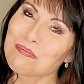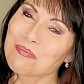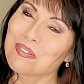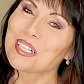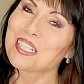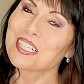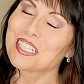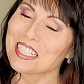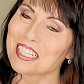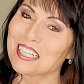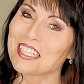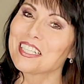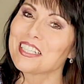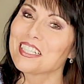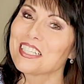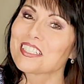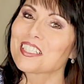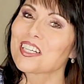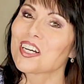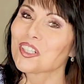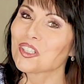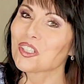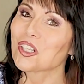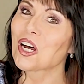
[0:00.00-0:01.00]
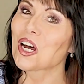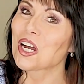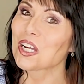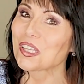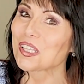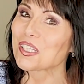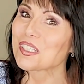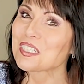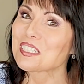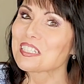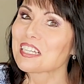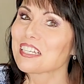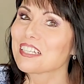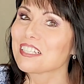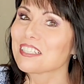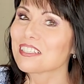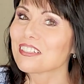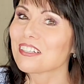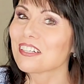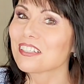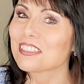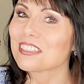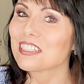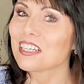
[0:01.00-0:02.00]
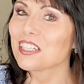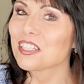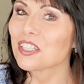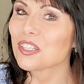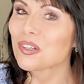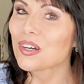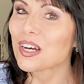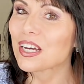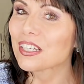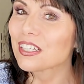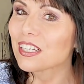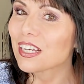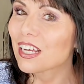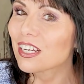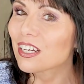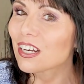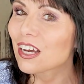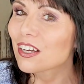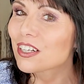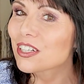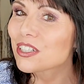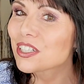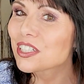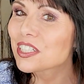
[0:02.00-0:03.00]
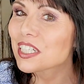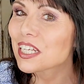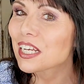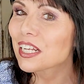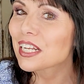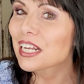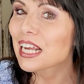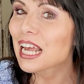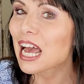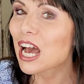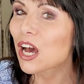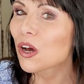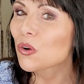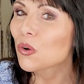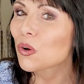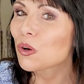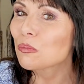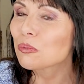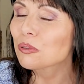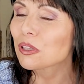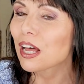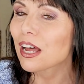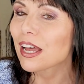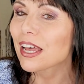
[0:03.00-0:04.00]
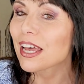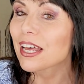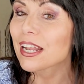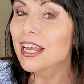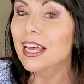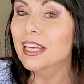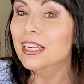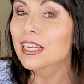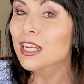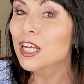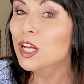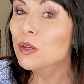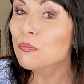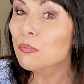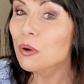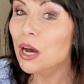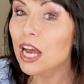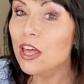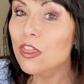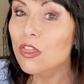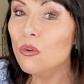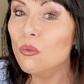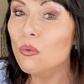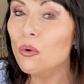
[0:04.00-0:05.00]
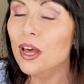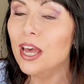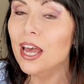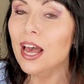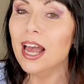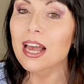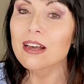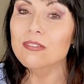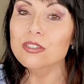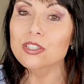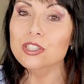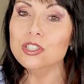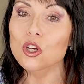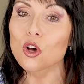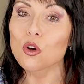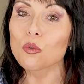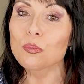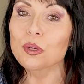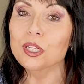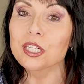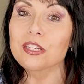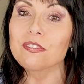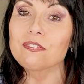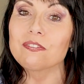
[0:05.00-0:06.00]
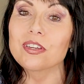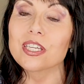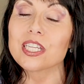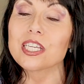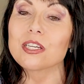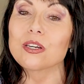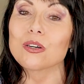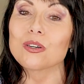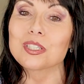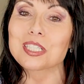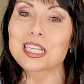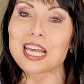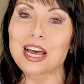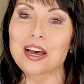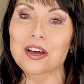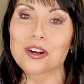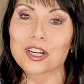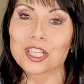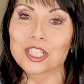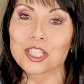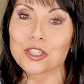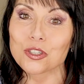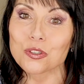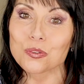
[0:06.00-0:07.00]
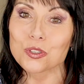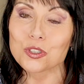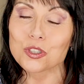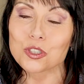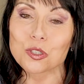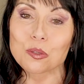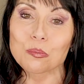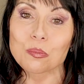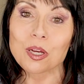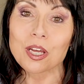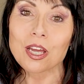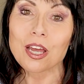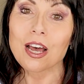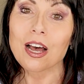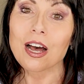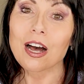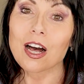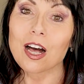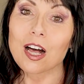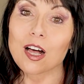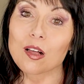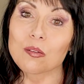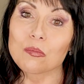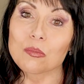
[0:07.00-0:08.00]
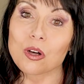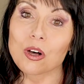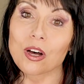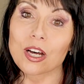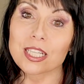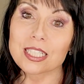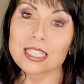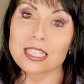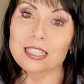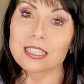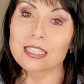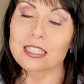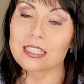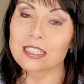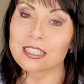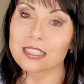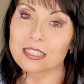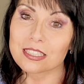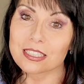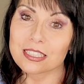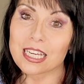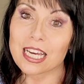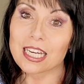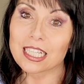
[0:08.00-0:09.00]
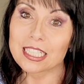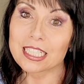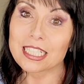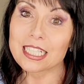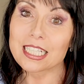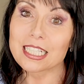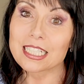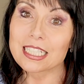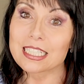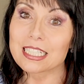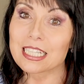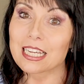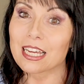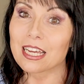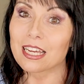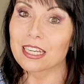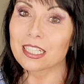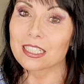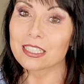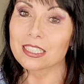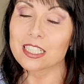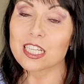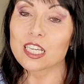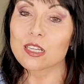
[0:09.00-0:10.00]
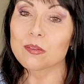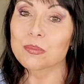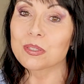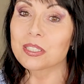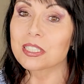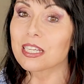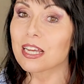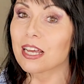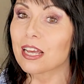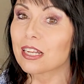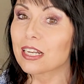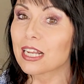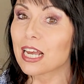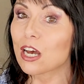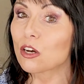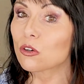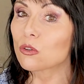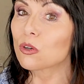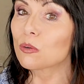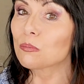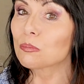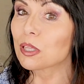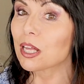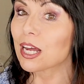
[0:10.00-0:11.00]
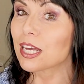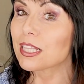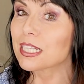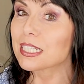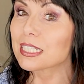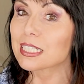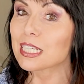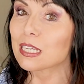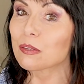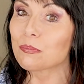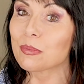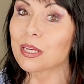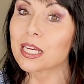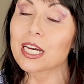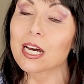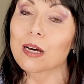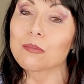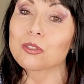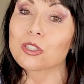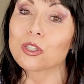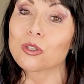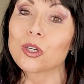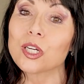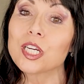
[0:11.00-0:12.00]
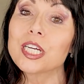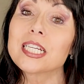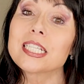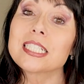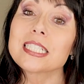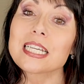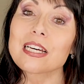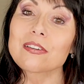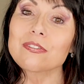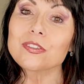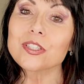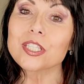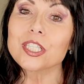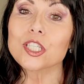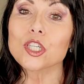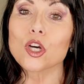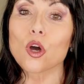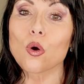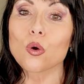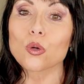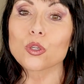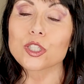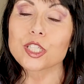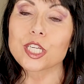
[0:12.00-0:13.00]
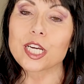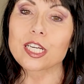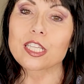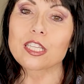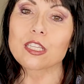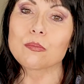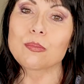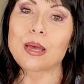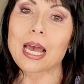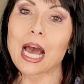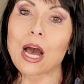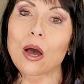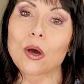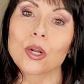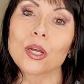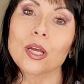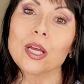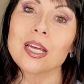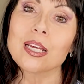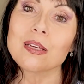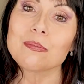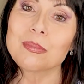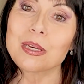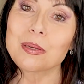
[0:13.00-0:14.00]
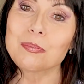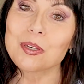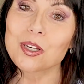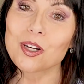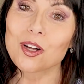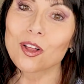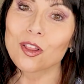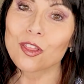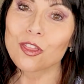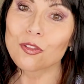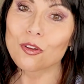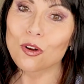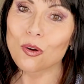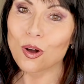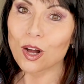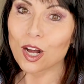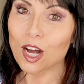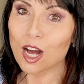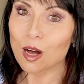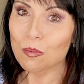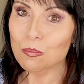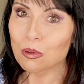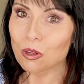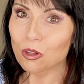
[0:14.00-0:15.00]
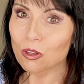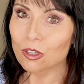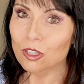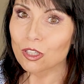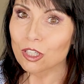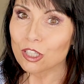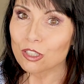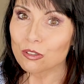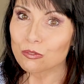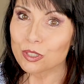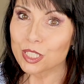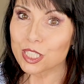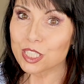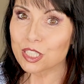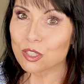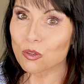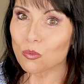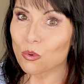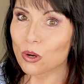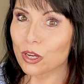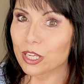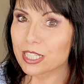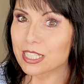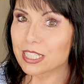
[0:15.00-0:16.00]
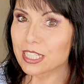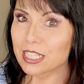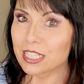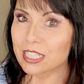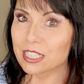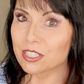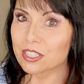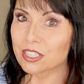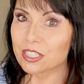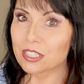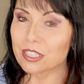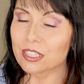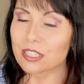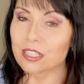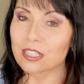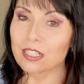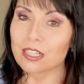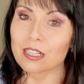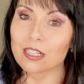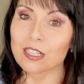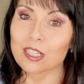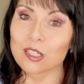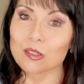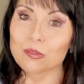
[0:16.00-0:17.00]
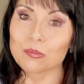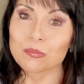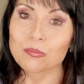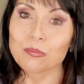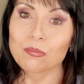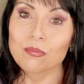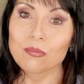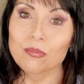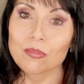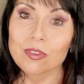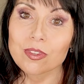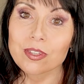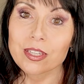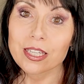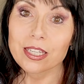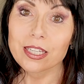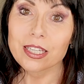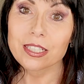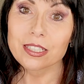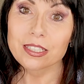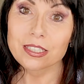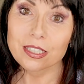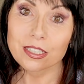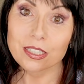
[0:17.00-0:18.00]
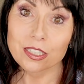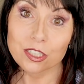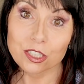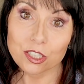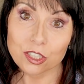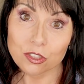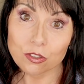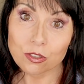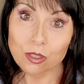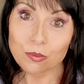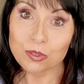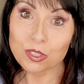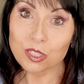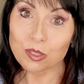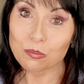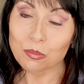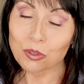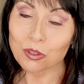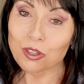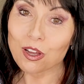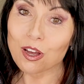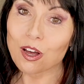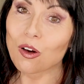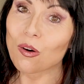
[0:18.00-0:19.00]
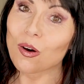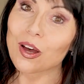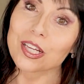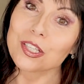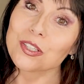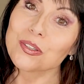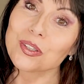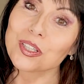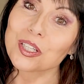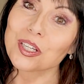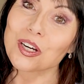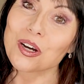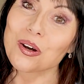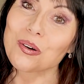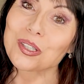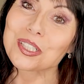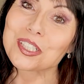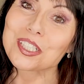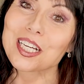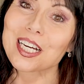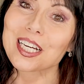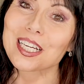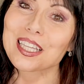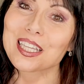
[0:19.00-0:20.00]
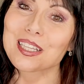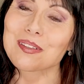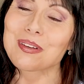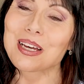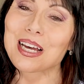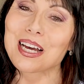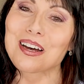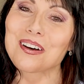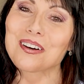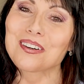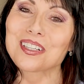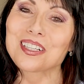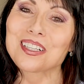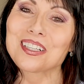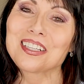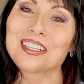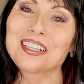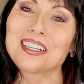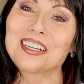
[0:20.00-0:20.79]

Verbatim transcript: But it, it is a lot the same, I'll tell you, and, and understanding how to apply it. And by the way, I have so many videos out on YouTube um, on the techniques and tips and how to apply the SEINT makeup. So definitely go check them out. Maybe I'll throw a couple recent ones into the, um, into the description below and you can go and check them out.